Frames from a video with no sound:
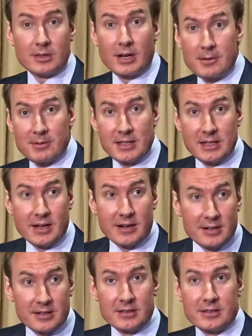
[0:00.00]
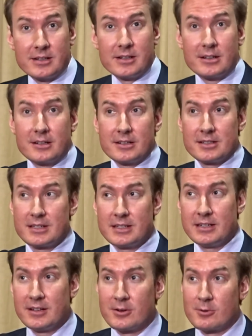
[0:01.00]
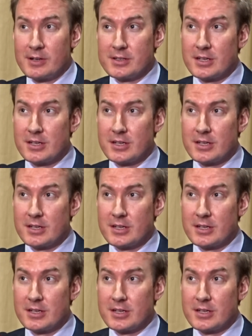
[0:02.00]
I'm the CEO and